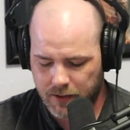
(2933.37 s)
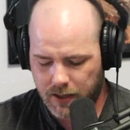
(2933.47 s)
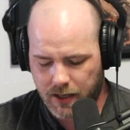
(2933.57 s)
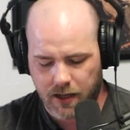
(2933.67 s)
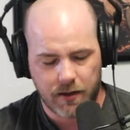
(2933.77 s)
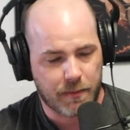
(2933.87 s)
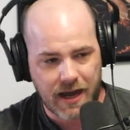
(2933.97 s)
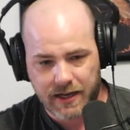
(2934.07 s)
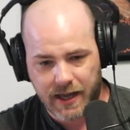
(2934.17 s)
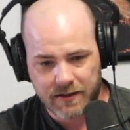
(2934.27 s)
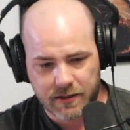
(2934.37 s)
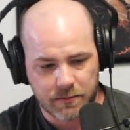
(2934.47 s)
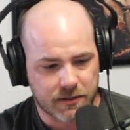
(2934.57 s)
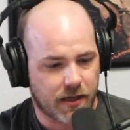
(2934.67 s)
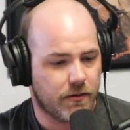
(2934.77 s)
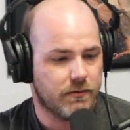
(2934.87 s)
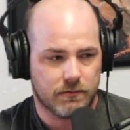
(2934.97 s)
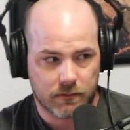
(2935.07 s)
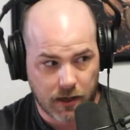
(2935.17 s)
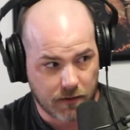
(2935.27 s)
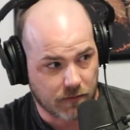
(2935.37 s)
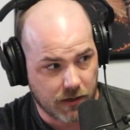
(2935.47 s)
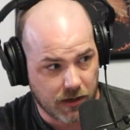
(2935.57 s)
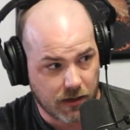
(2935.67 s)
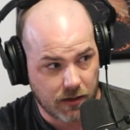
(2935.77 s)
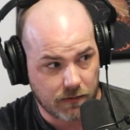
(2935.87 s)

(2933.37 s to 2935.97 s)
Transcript: Podcast comes out every